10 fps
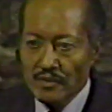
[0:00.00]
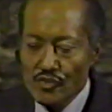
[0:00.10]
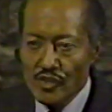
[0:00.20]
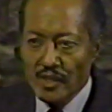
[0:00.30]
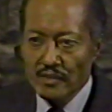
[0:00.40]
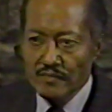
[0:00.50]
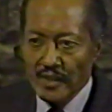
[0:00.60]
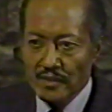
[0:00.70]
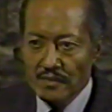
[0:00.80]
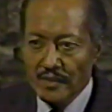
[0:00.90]
on the child of
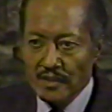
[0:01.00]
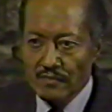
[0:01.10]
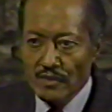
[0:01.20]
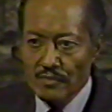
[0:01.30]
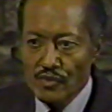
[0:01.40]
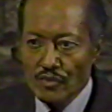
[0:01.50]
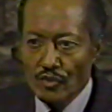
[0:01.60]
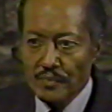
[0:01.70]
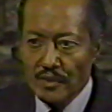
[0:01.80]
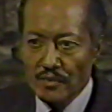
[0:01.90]
Anna Devane and Robert
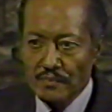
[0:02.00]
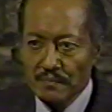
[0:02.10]
Scorpio?